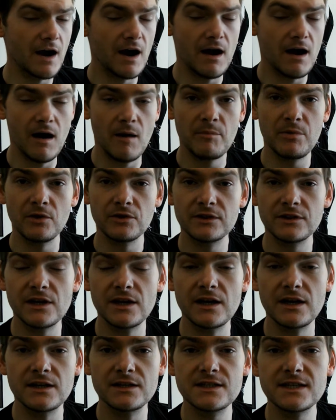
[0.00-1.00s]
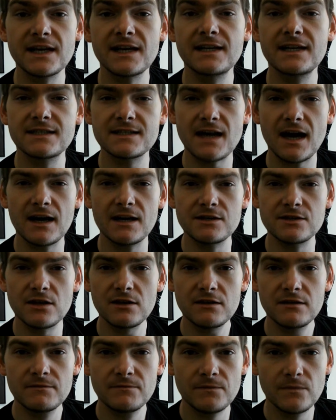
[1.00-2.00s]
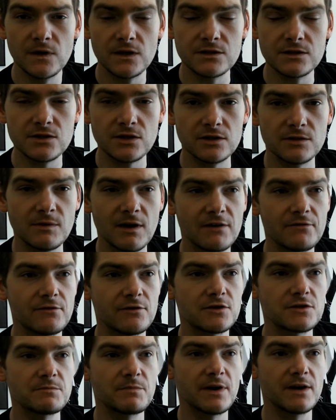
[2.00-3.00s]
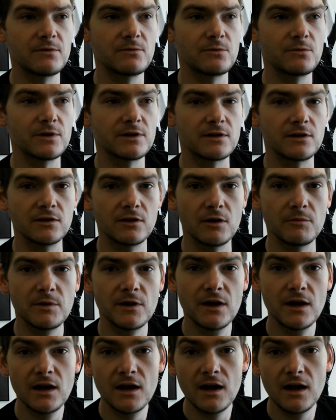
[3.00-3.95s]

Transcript: I put the skinny tyres on and took them out for a spin with the club.